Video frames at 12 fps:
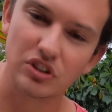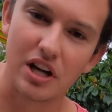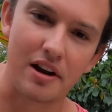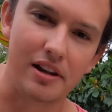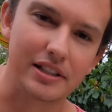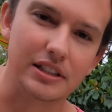
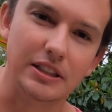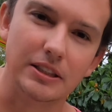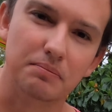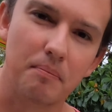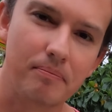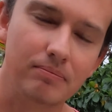kind of like
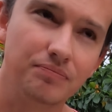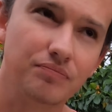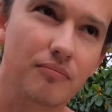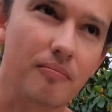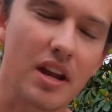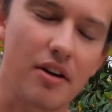a
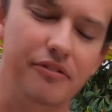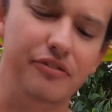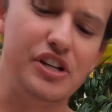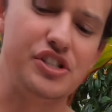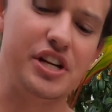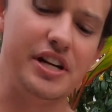
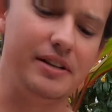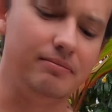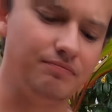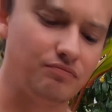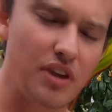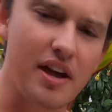fishy,
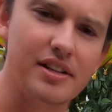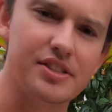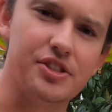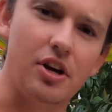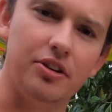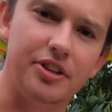
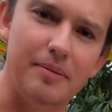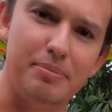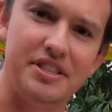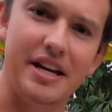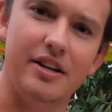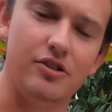salty
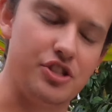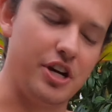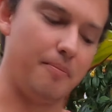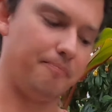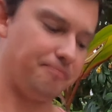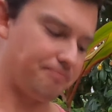potato
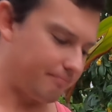chip.